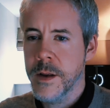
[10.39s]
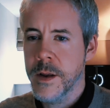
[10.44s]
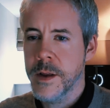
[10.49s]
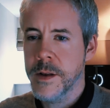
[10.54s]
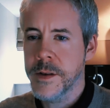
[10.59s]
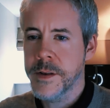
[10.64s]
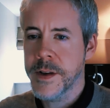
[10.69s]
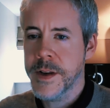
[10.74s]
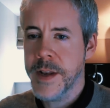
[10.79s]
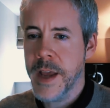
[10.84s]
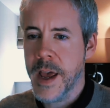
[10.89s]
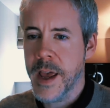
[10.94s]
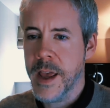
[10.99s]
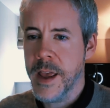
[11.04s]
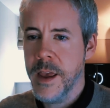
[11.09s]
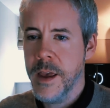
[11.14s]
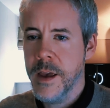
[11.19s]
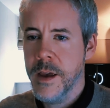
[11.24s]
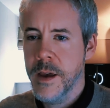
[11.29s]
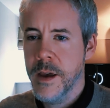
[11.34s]
and
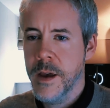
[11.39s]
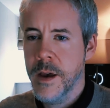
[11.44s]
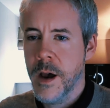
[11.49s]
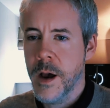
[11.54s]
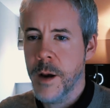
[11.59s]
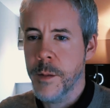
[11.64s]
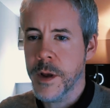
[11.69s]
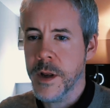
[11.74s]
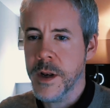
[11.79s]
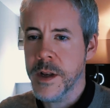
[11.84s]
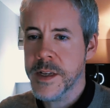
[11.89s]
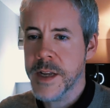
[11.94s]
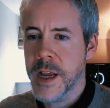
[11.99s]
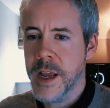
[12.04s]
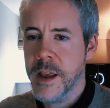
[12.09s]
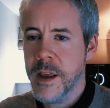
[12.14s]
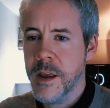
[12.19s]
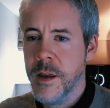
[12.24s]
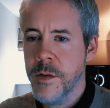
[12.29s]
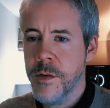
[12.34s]
today I'm going to
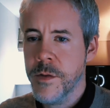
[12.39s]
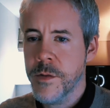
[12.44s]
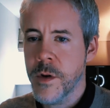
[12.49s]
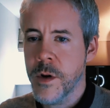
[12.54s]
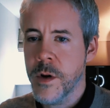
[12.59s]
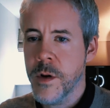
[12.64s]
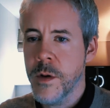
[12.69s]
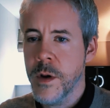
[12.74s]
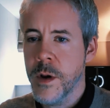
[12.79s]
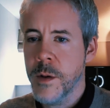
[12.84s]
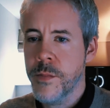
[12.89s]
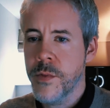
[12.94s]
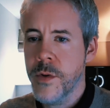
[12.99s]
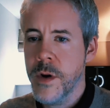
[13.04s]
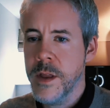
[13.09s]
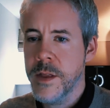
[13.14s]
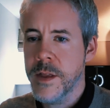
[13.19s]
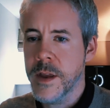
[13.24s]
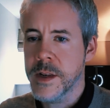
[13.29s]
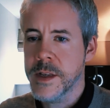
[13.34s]
take you through a
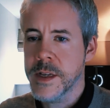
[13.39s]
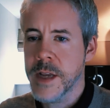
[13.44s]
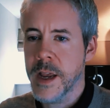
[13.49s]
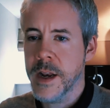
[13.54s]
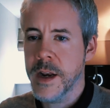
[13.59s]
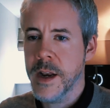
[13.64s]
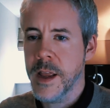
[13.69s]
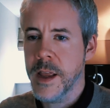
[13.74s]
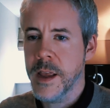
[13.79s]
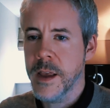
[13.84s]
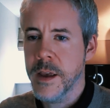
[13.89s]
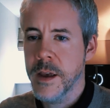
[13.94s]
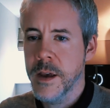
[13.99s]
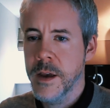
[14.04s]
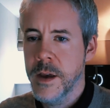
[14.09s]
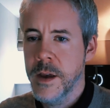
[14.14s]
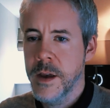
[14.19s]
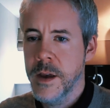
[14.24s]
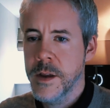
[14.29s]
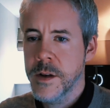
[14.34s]
breathing technique
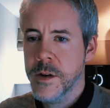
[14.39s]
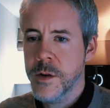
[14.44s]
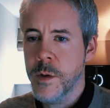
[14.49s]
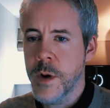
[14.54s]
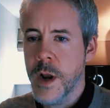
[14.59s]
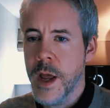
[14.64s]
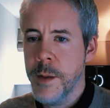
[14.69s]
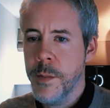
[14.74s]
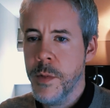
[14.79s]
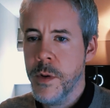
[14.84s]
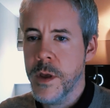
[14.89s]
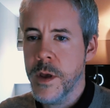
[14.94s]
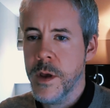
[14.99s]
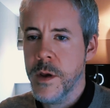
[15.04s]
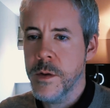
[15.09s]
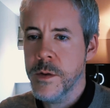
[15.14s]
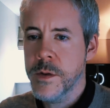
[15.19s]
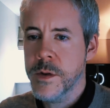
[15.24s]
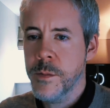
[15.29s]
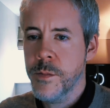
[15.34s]
to enable
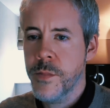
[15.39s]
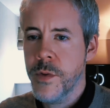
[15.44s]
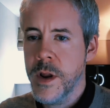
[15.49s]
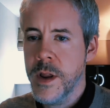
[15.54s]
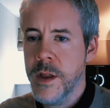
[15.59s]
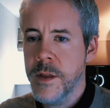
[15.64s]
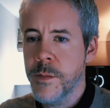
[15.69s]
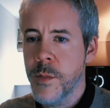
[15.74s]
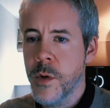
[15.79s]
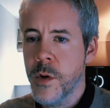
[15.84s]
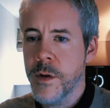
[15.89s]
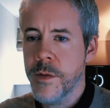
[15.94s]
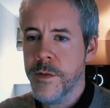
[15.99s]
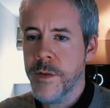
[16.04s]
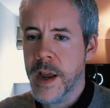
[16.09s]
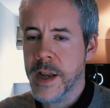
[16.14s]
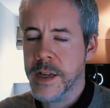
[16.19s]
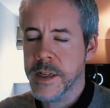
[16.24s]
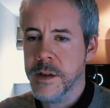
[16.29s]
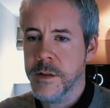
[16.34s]
you to breathe more
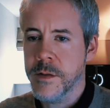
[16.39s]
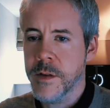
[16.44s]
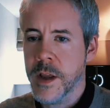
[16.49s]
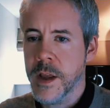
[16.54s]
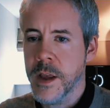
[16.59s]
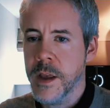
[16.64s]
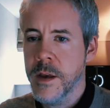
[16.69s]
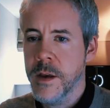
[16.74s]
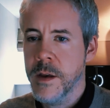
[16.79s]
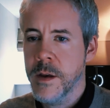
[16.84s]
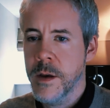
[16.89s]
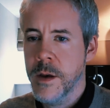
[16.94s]
effectively.